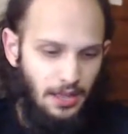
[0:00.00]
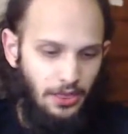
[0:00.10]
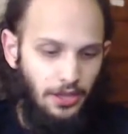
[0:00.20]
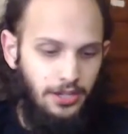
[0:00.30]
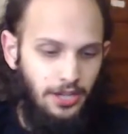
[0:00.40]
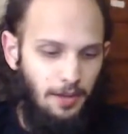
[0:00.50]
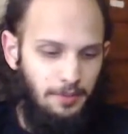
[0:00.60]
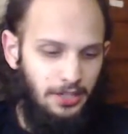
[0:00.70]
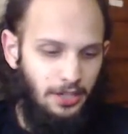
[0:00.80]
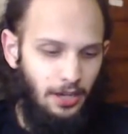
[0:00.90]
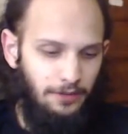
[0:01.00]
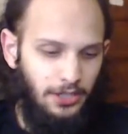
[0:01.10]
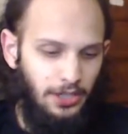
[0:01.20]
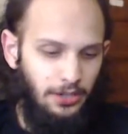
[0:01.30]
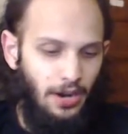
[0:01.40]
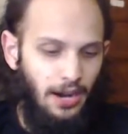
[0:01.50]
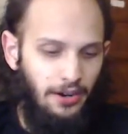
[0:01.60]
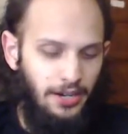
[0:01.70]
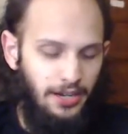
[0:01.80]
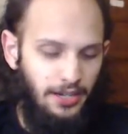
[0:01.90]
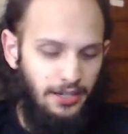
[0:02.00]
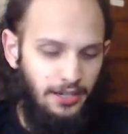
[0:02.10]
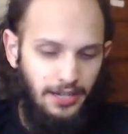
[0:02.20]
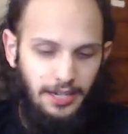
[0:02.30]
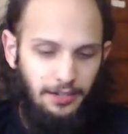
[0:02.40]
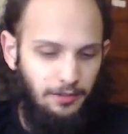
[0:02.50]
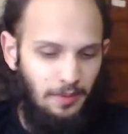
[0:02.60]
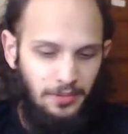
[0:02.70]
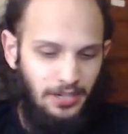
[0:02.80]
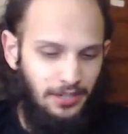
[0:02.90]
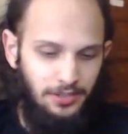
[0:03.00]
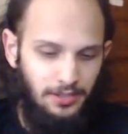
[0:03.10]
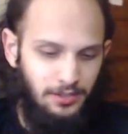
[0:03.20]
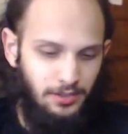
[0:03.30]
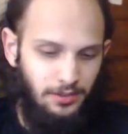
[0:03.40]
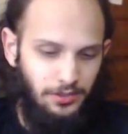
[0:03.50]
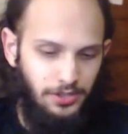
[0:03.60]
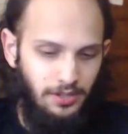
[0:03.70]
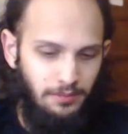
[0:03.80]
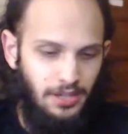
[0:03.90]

The Coming of Curare. I can't remember how to say this girl's name.